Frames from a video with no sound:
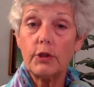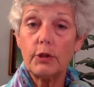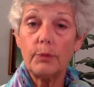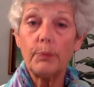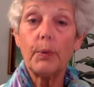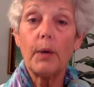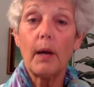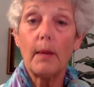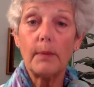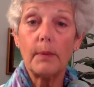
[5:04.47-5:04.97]
You
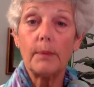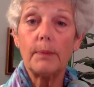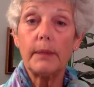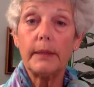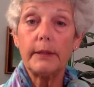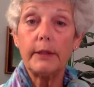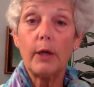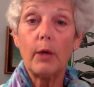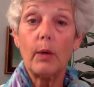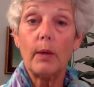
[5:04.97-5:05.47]

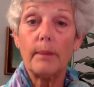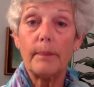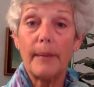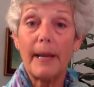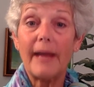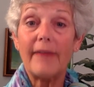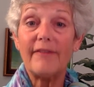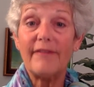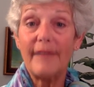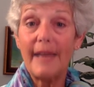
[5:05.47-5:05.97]
probably know it
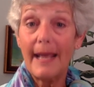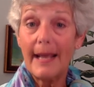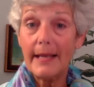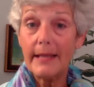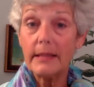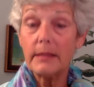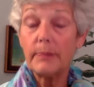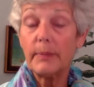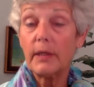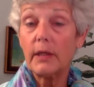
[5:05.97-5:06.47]
by
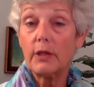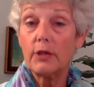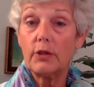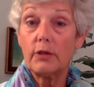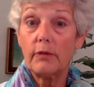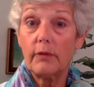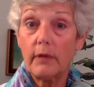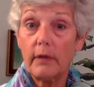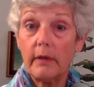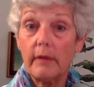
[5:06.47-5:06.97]
vas because
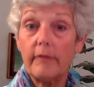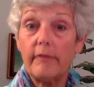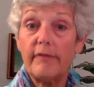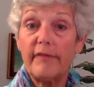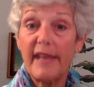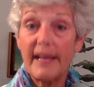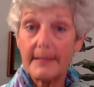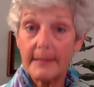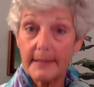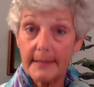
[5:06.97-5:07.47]
you've heard of
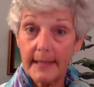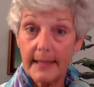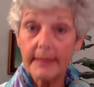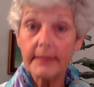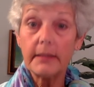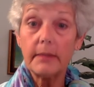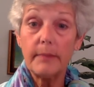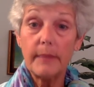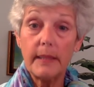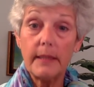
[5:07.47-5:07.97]

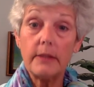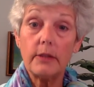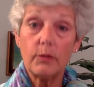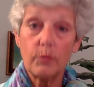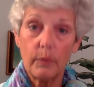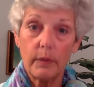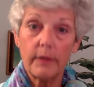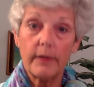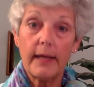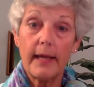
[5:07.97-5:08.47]
vasectomies,
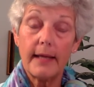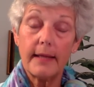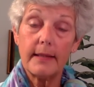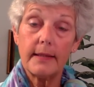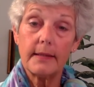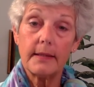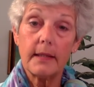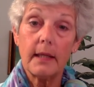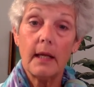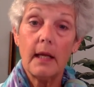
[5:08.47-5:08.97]
where that
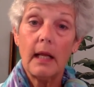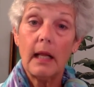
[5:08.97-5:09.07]
is